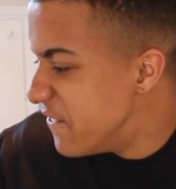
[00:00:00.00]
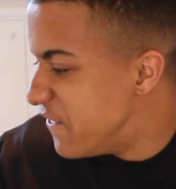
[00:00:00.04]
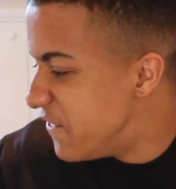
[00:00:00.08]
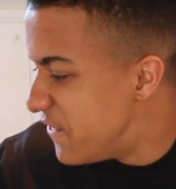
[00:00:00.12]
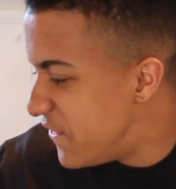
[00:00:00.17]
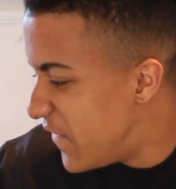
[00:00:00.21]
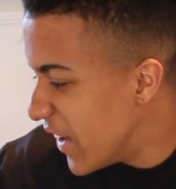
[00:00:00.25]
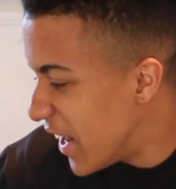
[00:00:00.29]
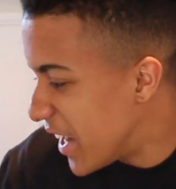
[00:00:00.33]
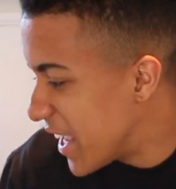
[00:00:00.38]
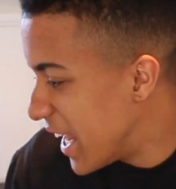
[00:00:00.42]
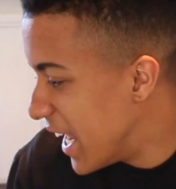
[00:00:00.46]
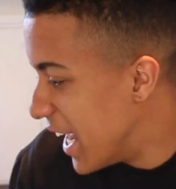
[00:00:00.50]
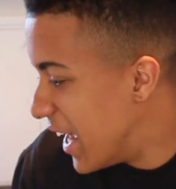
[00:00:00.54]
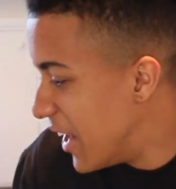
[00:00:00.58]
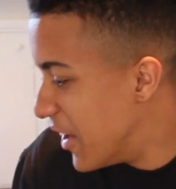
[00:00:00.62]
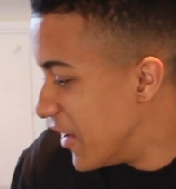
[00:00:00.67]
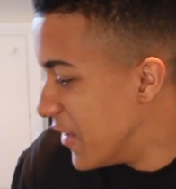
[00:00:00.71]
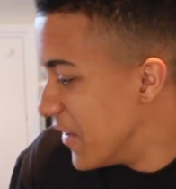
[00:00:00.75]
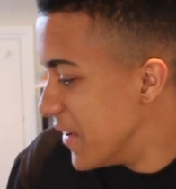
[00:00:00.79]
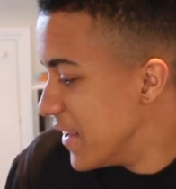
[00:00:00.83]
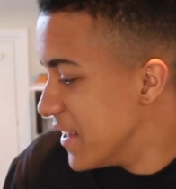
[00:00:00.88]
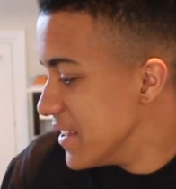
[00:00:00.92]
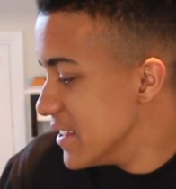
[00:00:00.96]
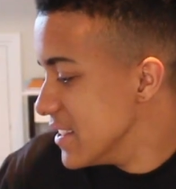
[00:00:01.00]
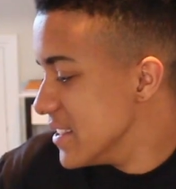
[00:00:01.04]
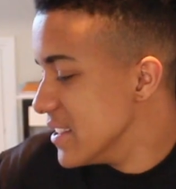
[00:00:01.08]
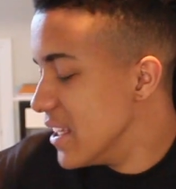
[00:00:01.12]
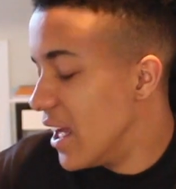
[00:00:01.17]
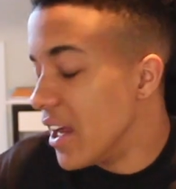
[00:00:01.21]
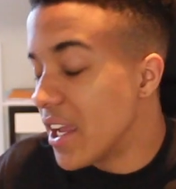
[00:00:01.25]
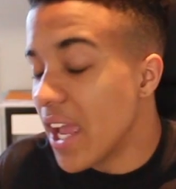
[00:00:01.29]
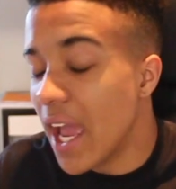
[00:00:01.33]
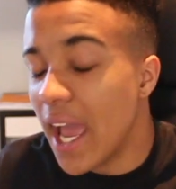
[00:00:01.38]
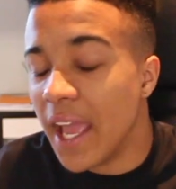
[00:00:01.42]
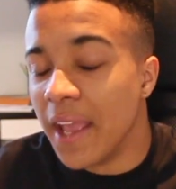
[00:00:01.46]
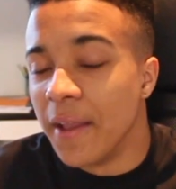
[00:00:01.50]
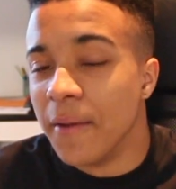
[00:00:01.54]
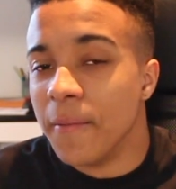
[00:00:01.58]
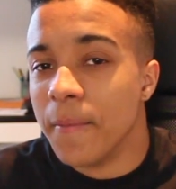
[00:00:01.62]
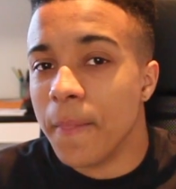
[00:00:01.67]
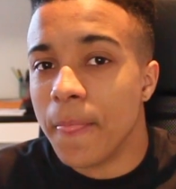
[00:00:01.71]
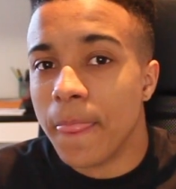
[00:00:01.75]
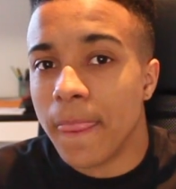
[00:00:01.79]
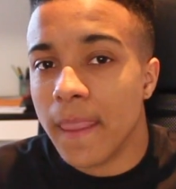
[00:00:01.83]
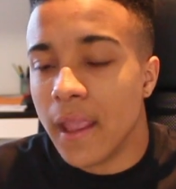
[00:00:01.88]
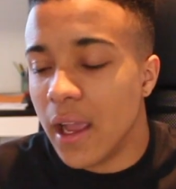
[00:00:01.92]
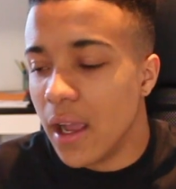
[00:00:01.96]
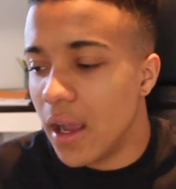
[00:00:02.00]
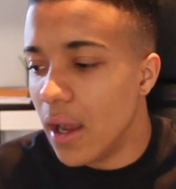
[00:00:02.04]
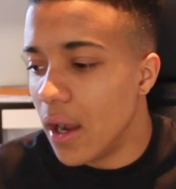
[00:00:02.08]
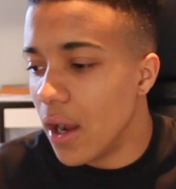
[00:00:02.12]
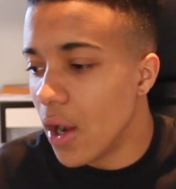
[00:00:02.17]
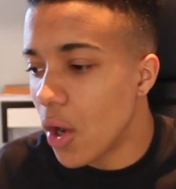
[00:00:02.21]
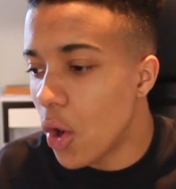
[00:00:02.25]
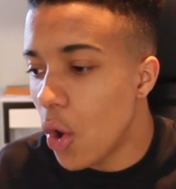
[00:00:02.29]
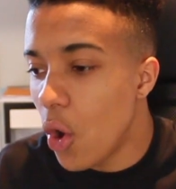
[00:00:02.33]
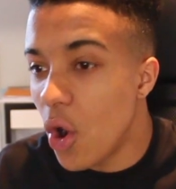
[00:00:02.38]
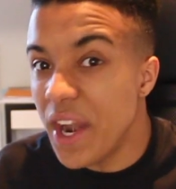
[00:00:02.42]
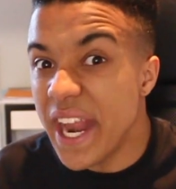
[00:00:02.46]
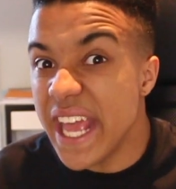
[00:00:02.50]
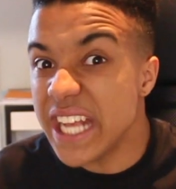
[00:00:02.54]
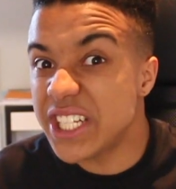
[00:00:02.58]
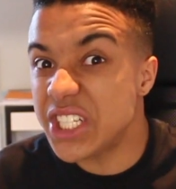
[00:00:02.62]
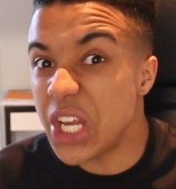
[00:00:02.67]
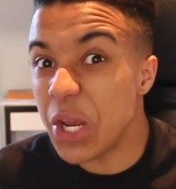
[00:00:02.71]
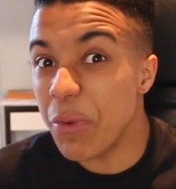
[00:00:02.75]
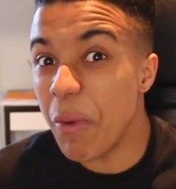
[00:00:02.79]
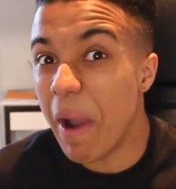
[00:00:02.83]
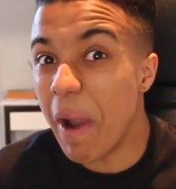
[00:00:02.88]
Fucking hell. Okay. What did you